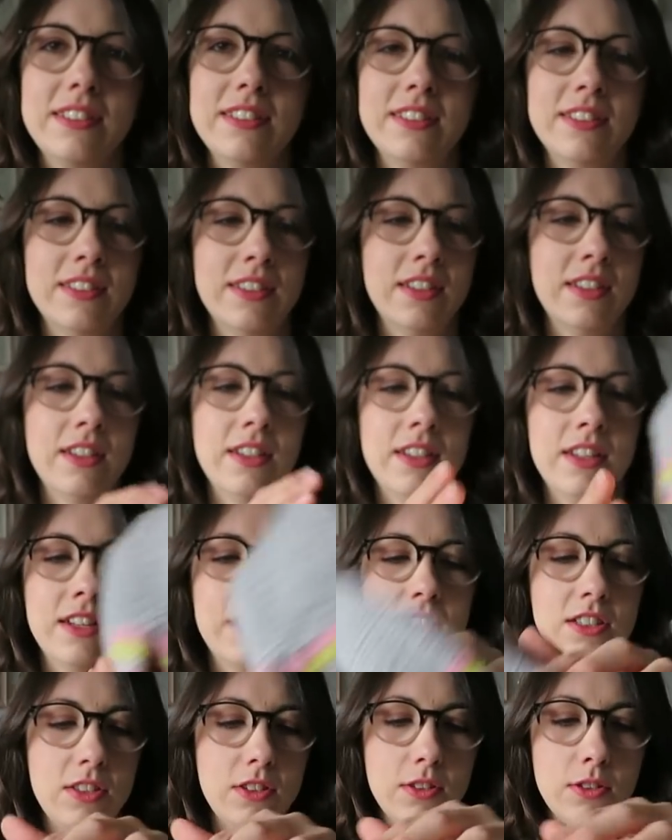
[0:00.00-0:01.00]
and
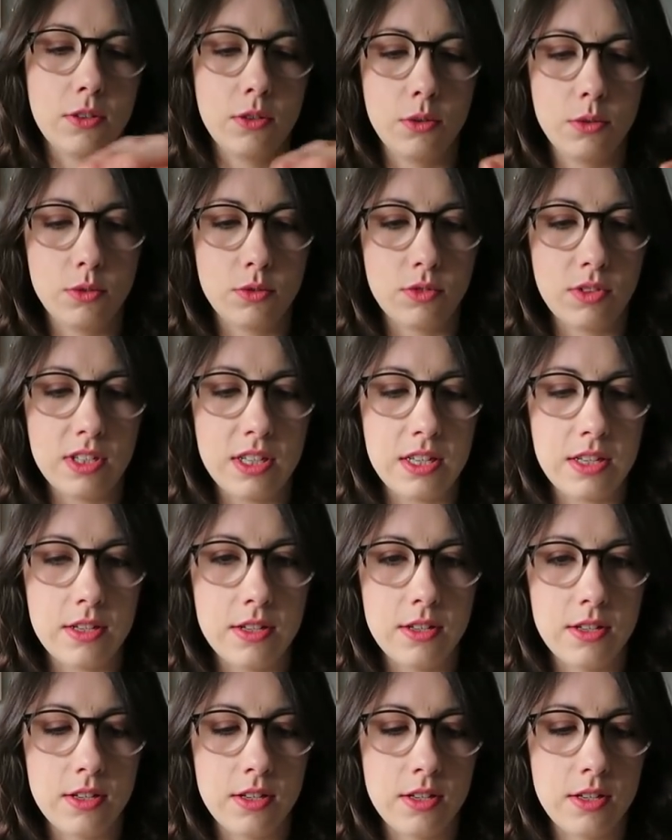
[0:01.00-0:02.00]
just thought it was really,
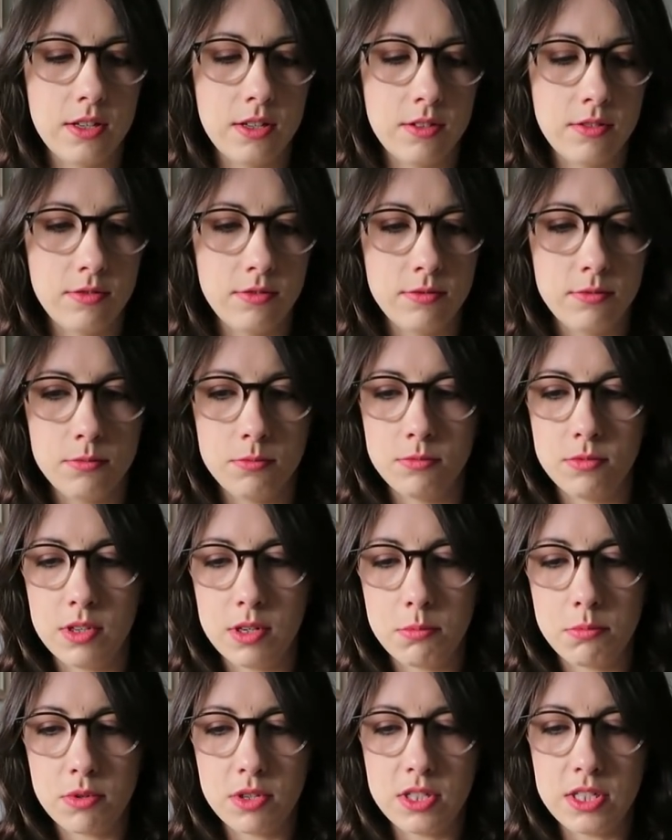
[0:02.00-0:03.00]

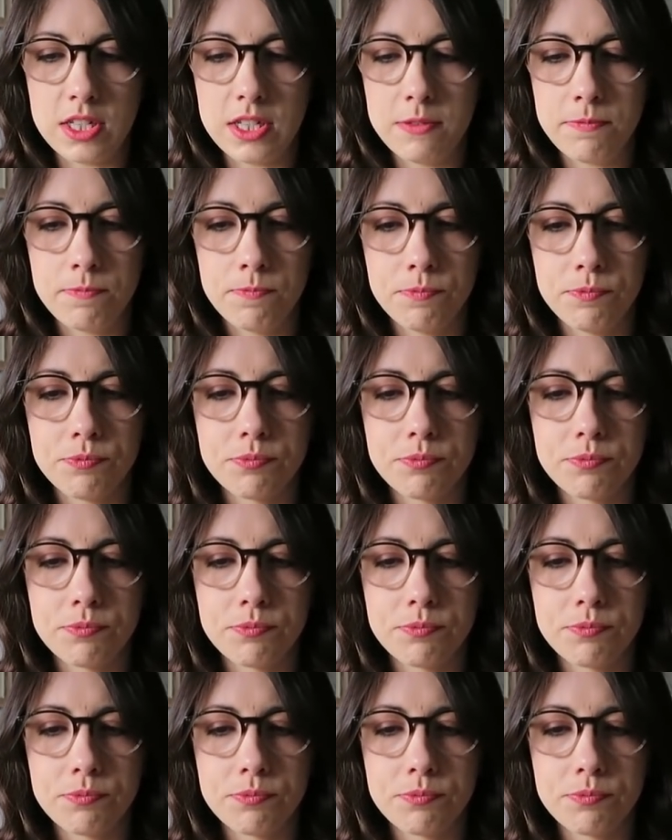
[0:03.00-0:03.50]
really pretty.